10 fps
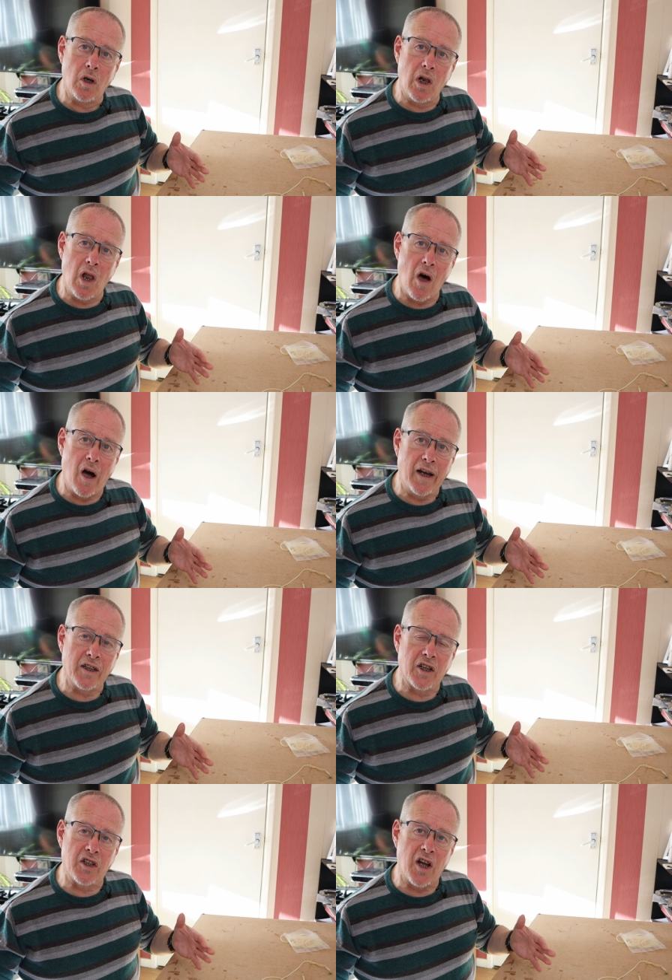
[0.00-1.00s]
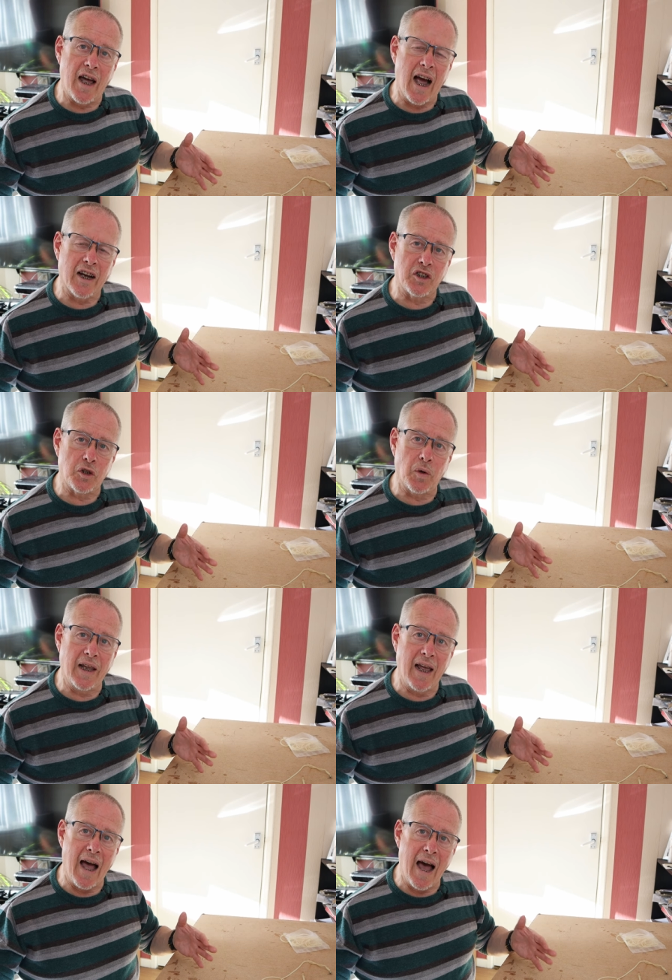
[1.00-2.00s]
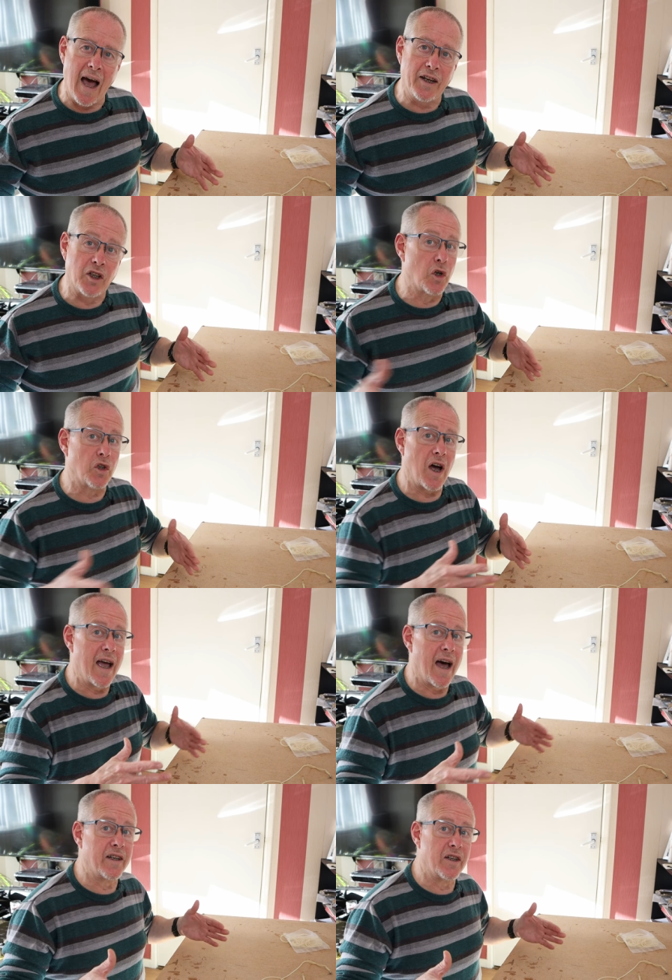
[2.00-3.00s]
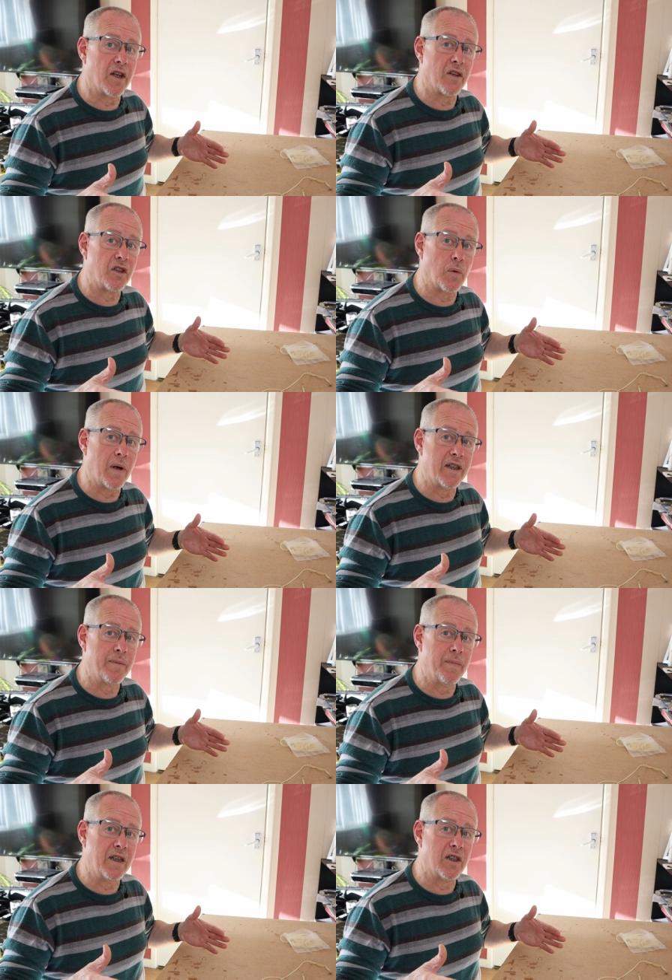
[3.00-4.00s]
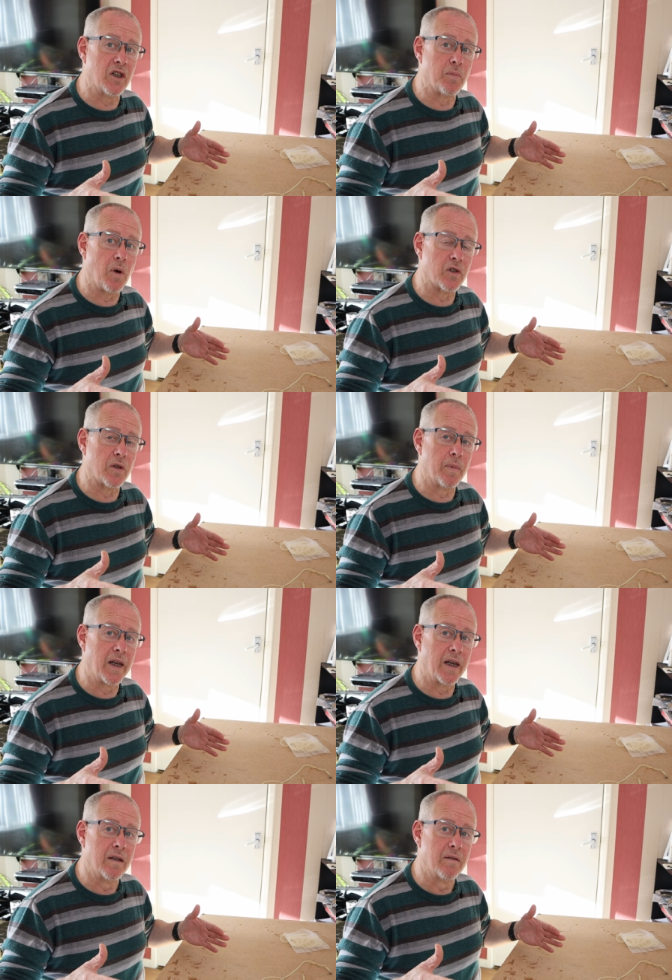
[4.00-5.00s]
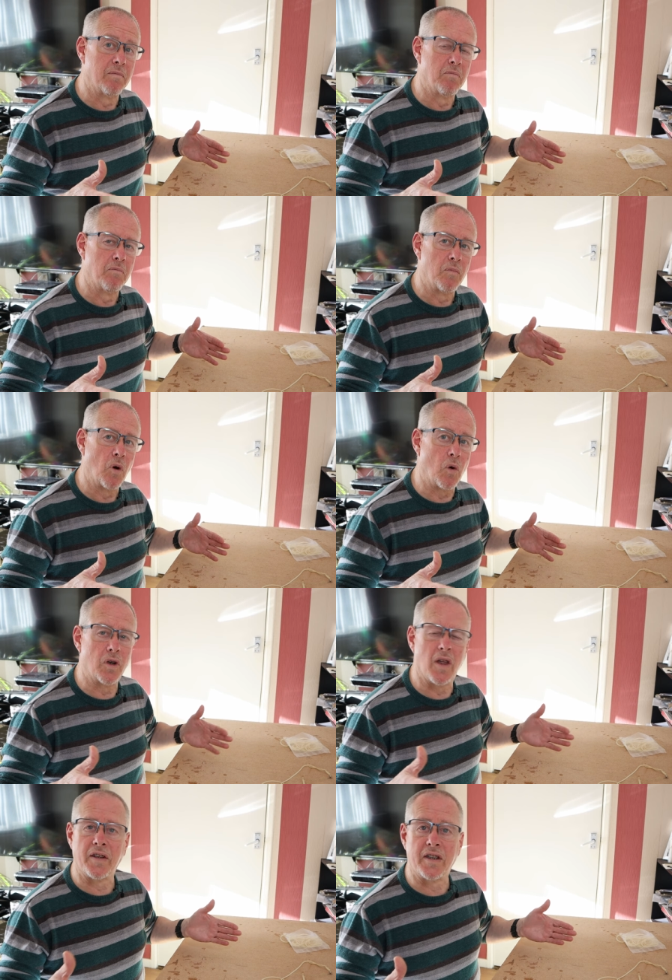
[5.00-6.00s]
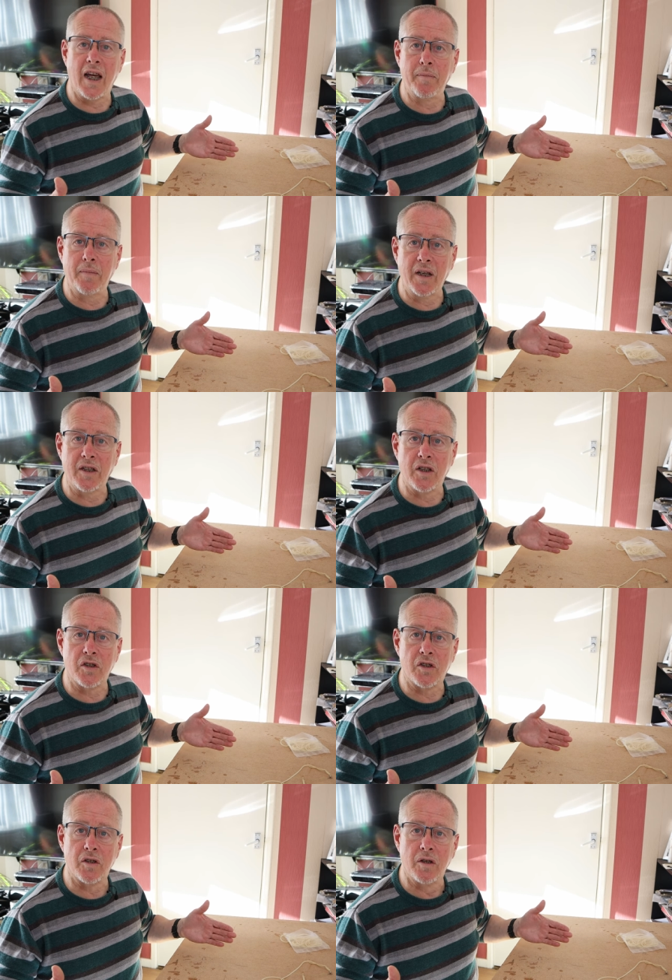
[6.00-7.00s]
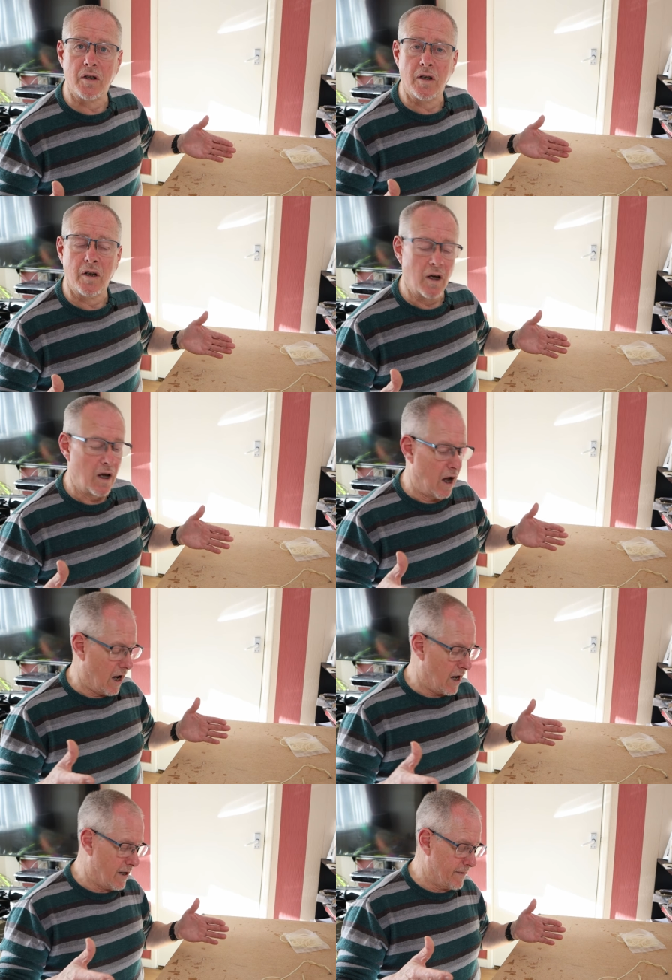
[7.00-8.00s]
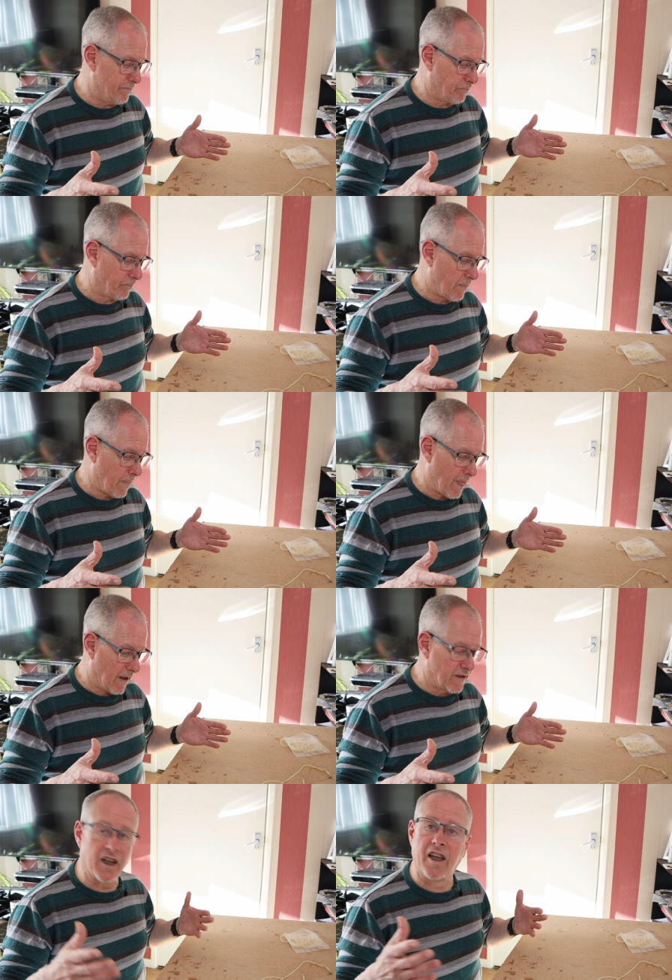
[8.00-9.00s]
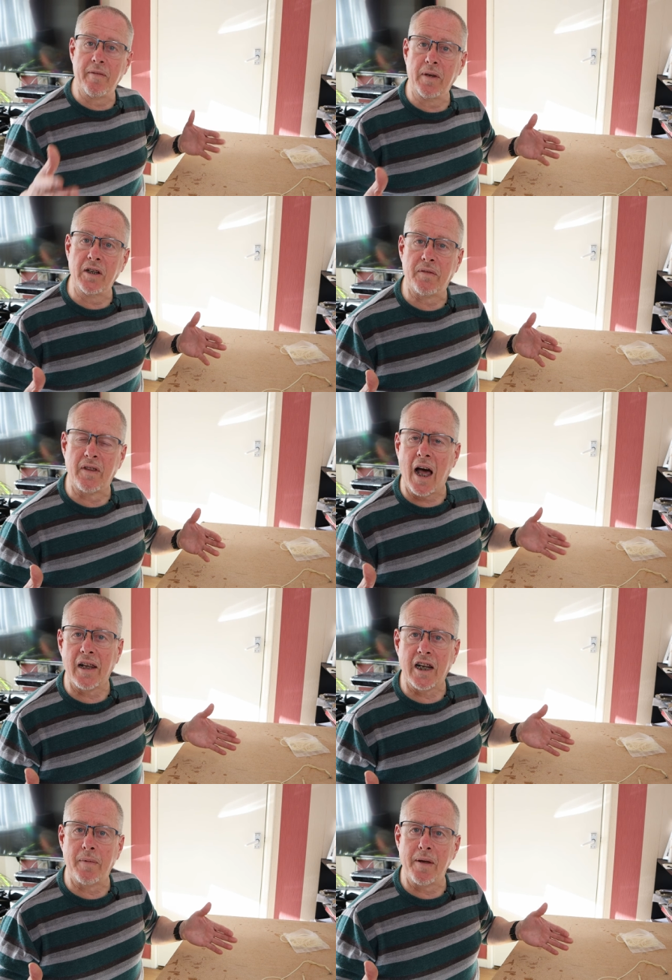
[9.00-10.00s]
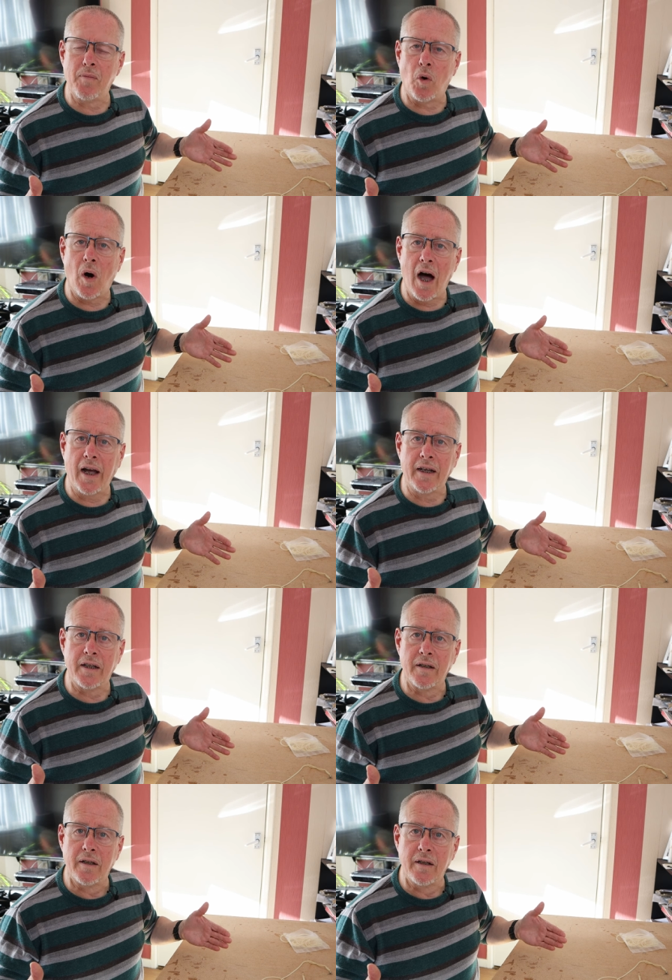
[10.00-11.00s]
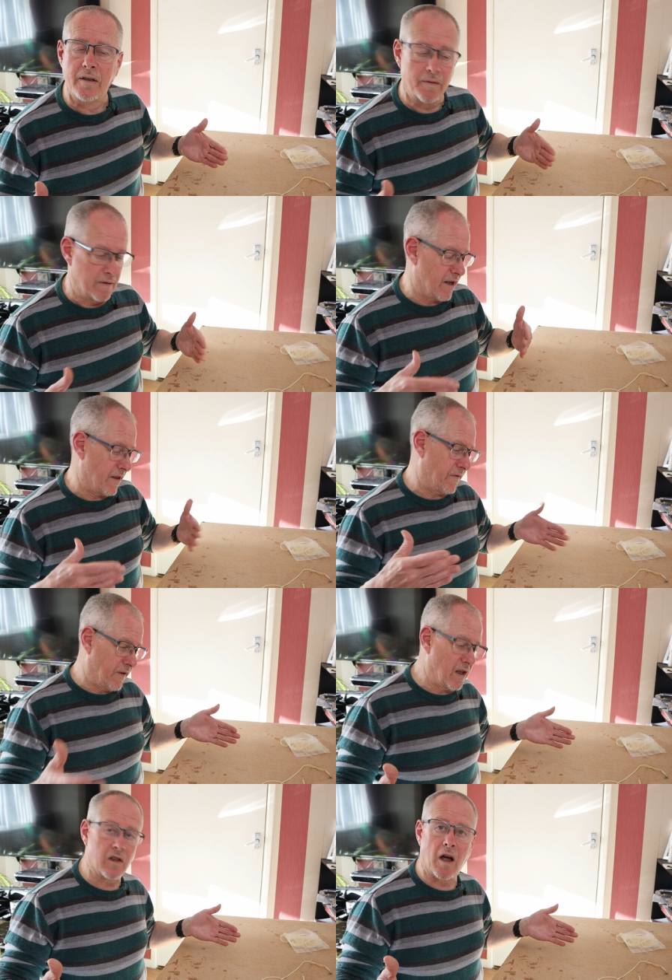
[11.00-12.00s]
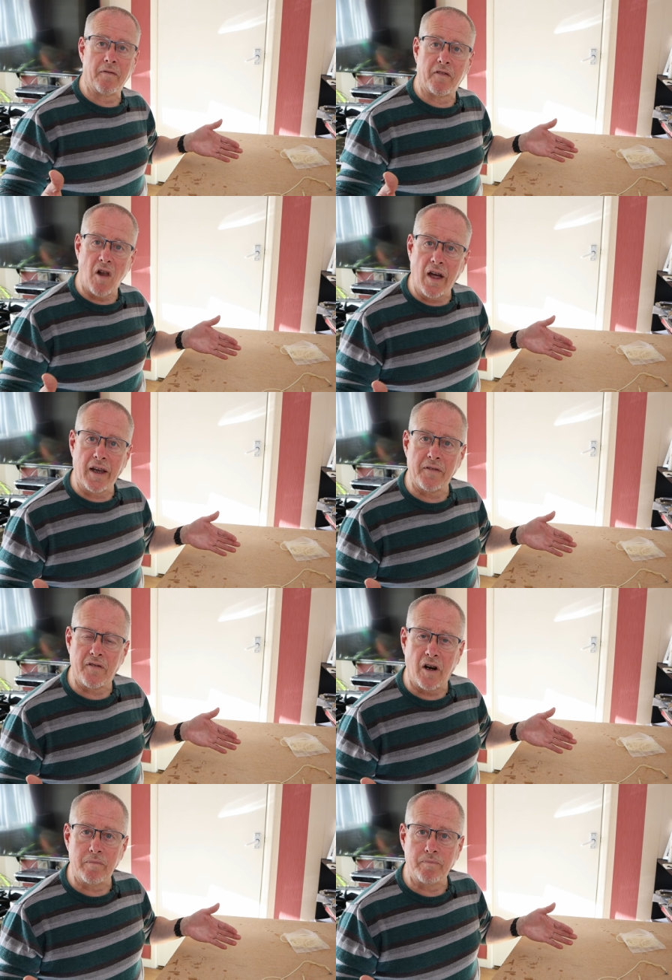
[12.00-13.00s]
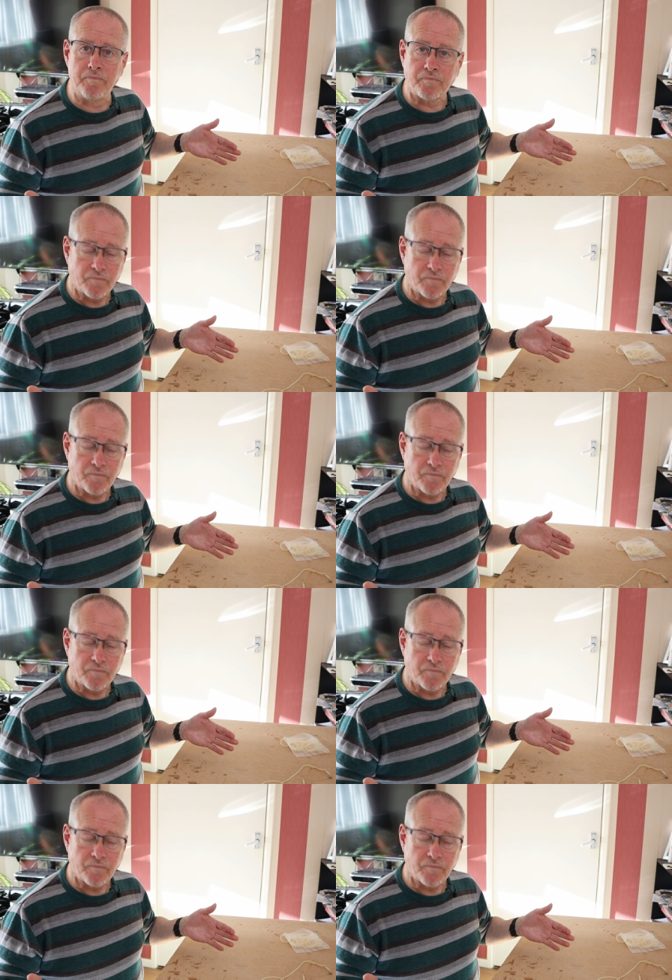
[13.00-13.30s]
line could I actually add? Could I add another 20 meters possibly? Or another 10 meters um, to give me that little bit more height? Now the field I'm flying from,